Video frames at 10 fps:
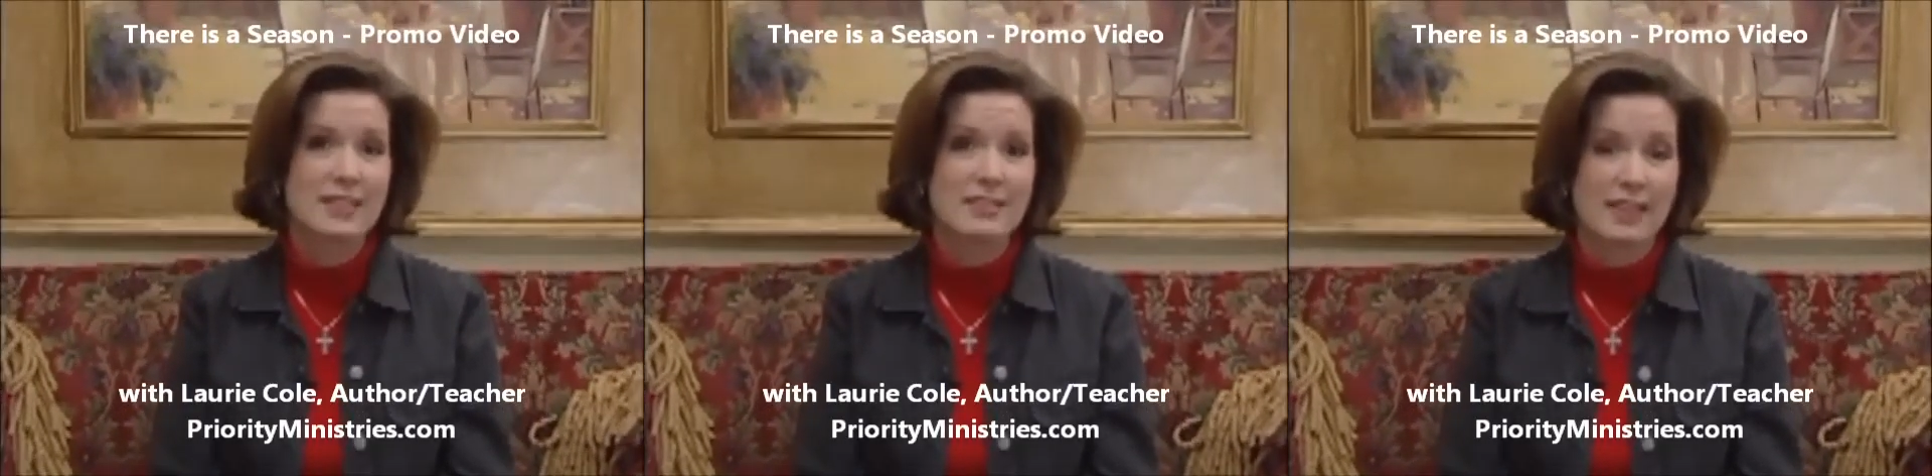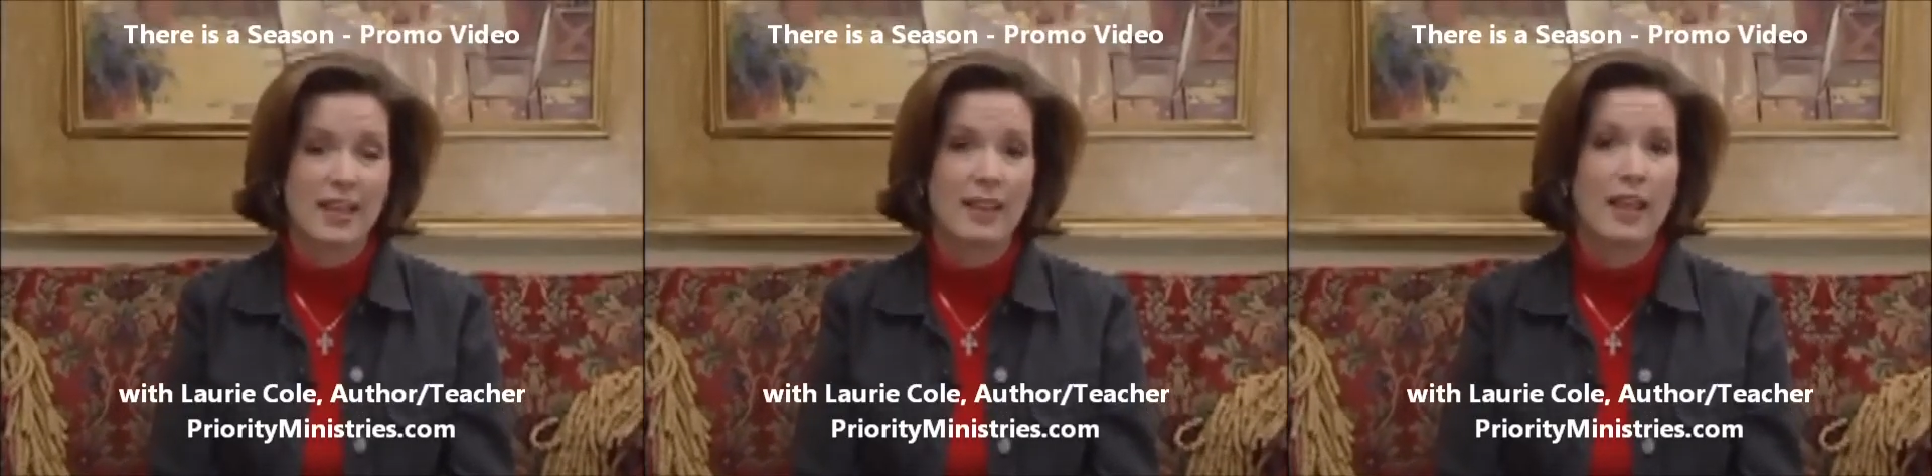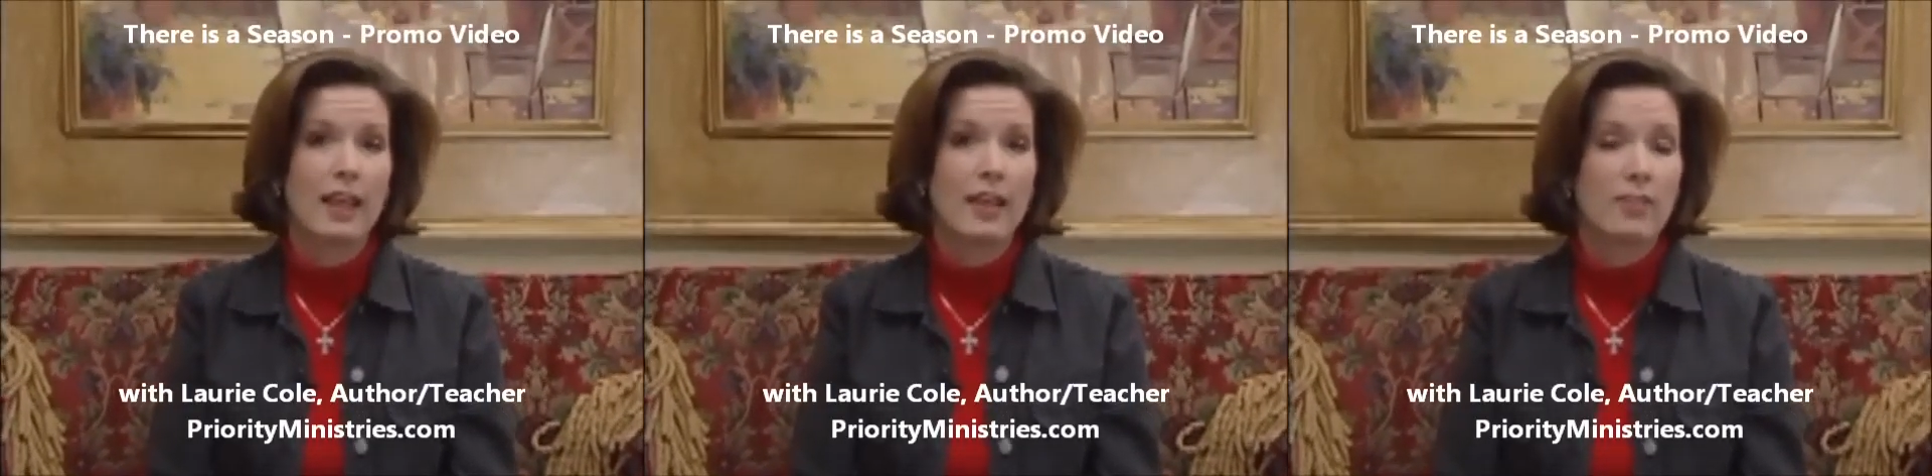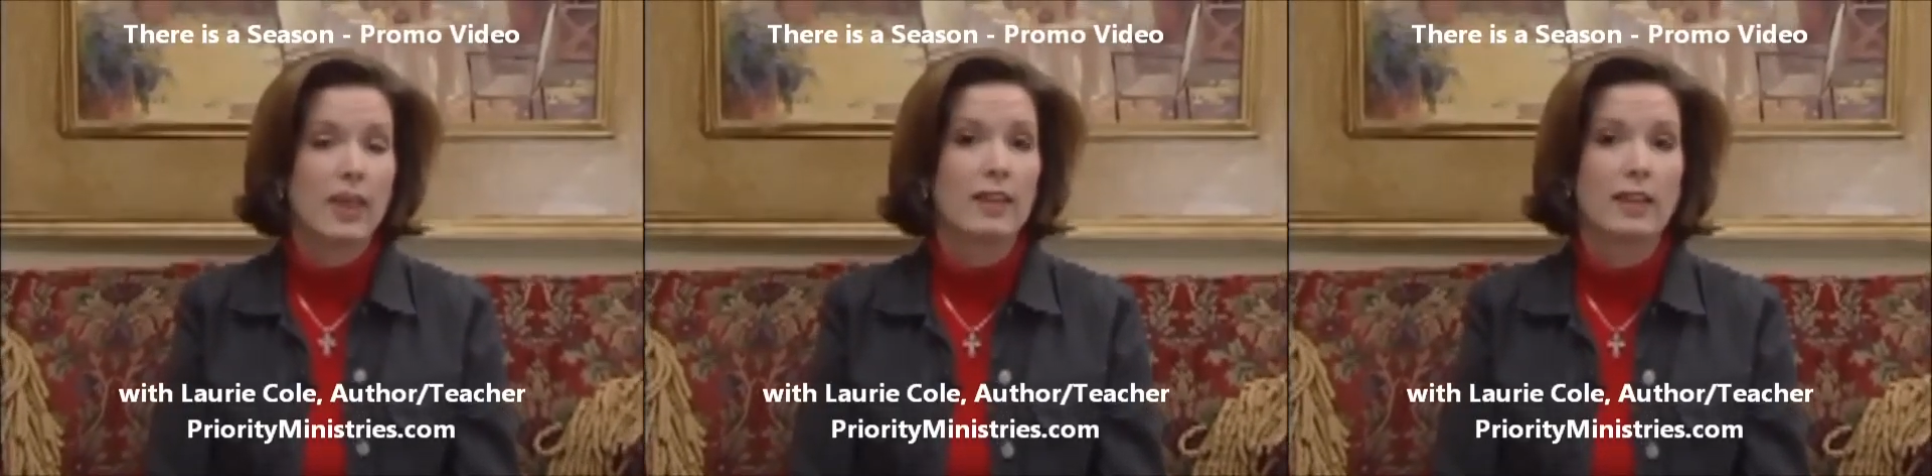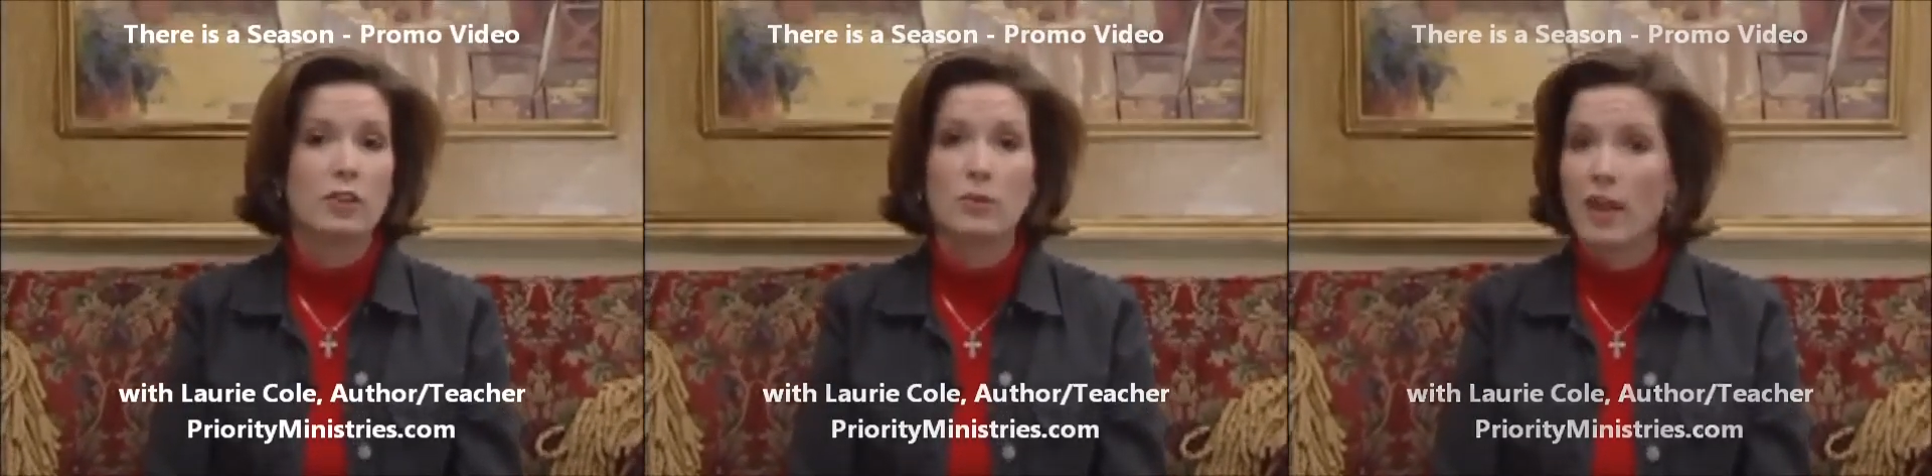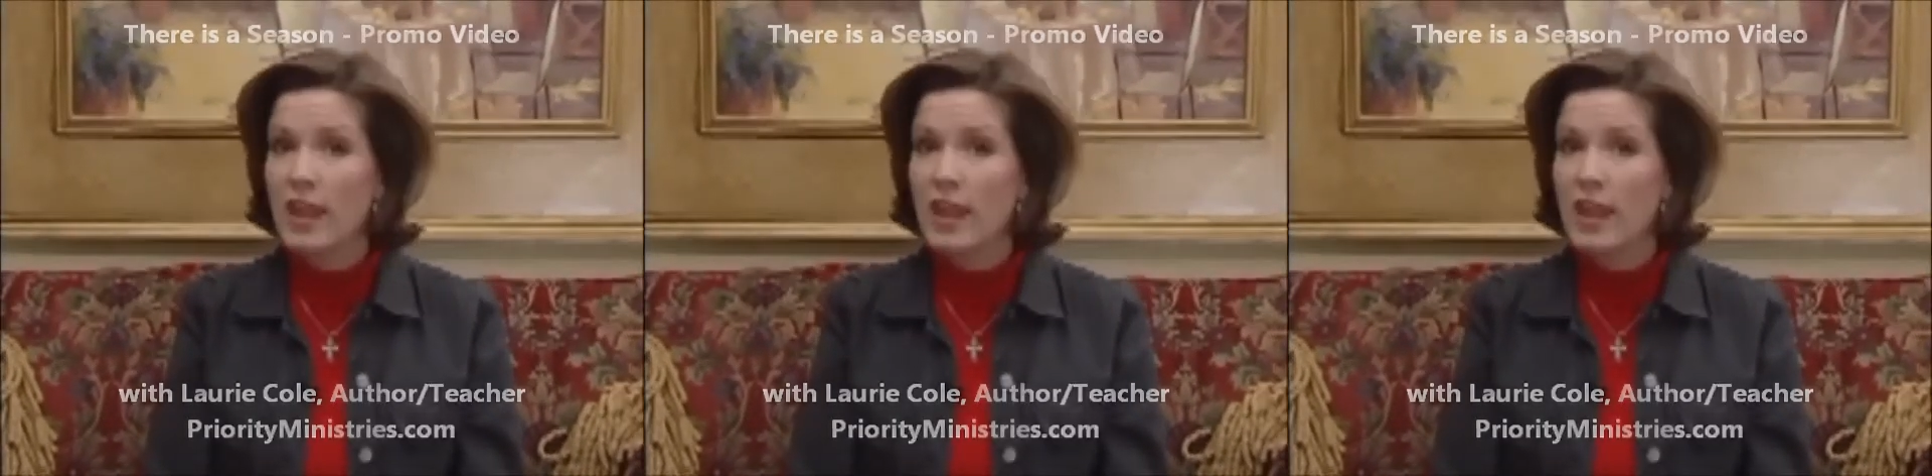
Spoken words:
He said that to